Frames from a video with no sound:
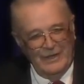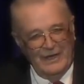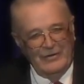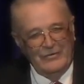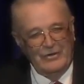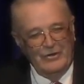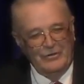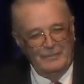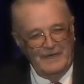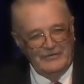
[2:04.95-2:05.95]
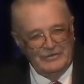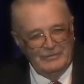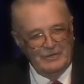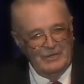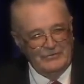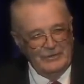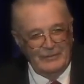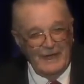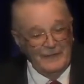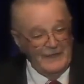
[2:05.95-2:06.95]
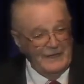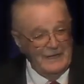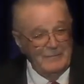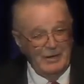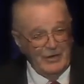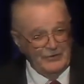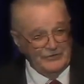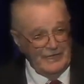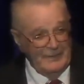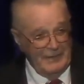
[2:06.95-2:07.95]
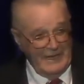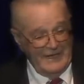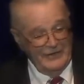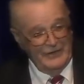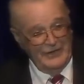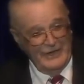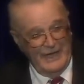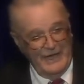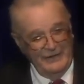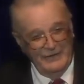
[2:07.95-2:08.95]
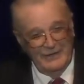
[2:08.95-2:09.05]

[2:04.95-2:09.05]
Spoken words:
Our girls basketball team, and I think they bought a table out here tonight.